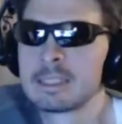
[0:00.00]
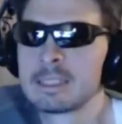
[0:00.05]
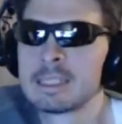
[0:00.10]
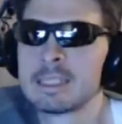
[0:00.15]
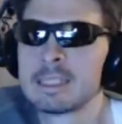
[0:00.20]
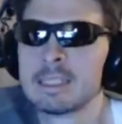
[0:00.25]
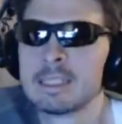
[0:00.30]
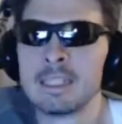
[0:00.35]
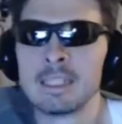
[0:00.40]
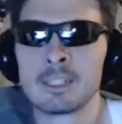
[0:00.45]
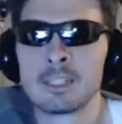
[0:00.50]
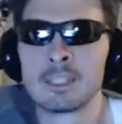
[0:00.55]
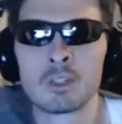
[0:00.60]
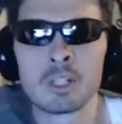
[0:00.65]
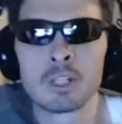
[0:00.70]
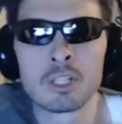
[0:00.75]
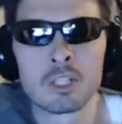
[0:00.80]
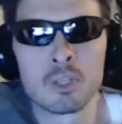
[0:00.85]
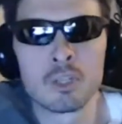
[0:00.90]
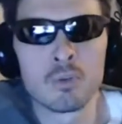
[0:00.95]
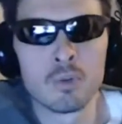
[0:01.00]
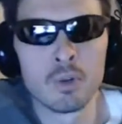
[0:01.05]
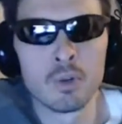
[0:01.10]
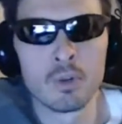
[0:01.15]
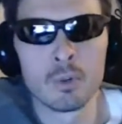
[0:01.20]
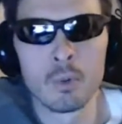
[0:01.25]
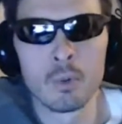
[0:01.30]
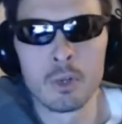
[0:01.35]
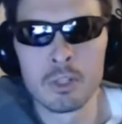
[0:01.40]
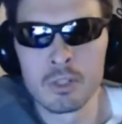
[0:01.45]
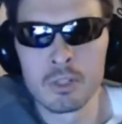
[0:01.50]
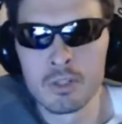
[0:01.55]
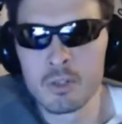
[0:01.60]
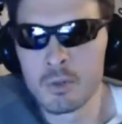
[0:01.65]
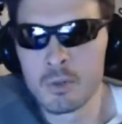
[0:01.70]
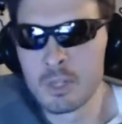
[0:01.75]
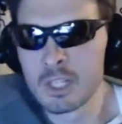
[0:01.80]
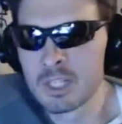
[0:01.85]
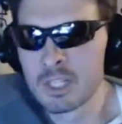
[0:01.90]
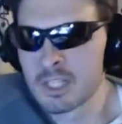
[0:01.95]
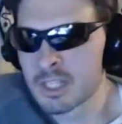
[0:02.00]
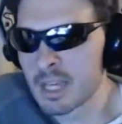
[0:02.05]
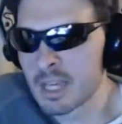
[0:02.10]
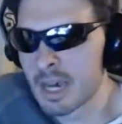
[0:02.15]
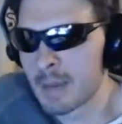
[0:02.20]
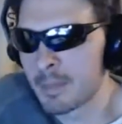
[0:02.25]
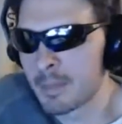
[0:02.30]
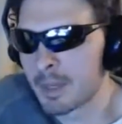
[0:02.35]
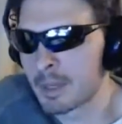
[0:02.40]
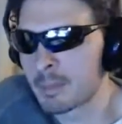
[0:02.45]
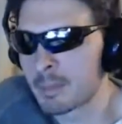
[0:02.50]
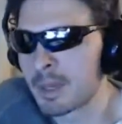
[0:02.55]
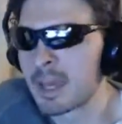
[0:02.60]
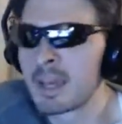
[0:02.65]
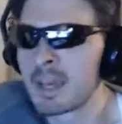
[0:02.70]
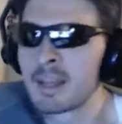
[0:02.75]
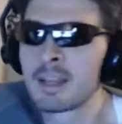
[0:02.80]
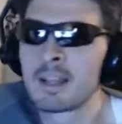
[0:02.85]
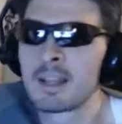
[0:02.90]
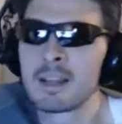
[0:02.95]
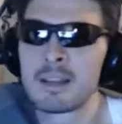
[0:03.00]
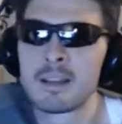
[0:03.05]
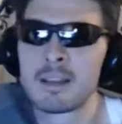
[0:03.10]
And Chris, you really wanted to do this topic, man, and